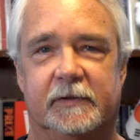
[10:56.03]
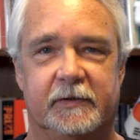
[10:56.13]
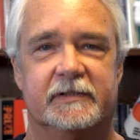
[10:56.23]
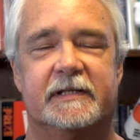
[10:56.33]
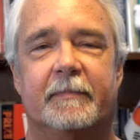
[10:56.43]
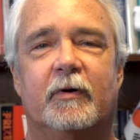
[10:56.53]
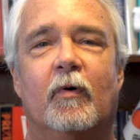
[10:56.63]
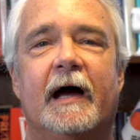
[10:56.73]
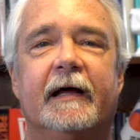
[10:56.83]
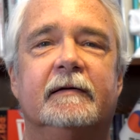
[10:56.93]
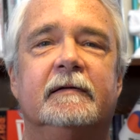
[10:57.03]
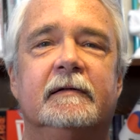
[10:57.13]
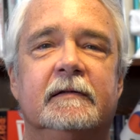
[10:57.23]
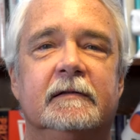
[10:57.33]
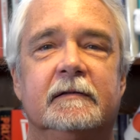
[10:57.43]
you just kept quiet,
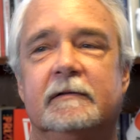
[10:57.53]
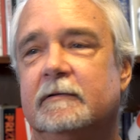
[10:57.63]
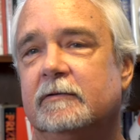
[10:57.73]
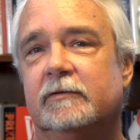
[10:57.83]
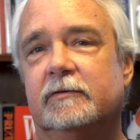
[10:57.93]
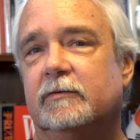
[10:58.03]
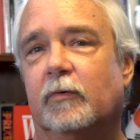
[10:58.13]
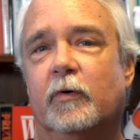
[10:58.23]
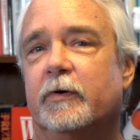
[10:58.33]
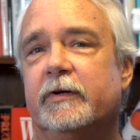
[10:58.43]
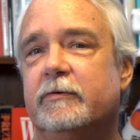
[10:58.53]
or